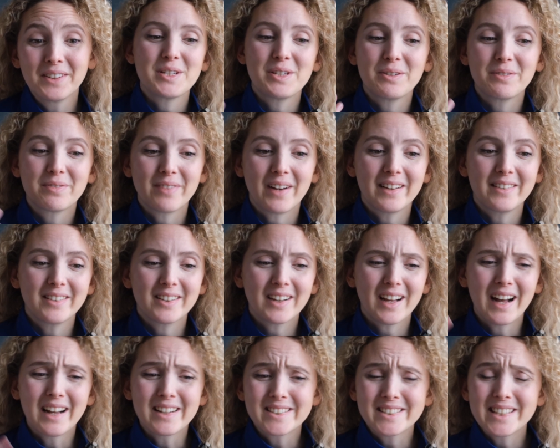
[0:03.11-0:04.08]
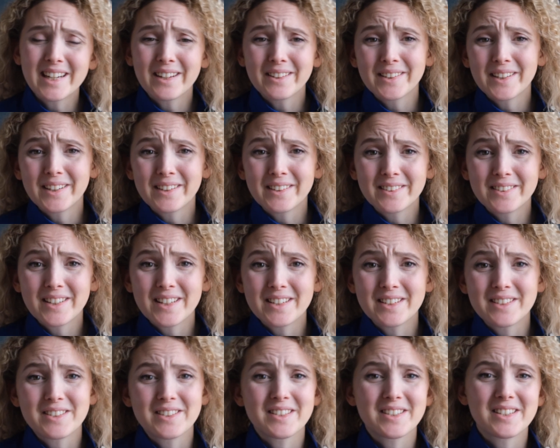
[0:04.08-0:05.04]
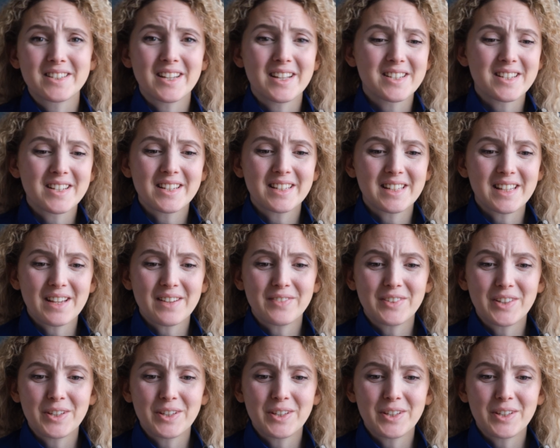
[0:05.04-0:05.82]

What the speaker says: Do you find the content out there that just doesn't give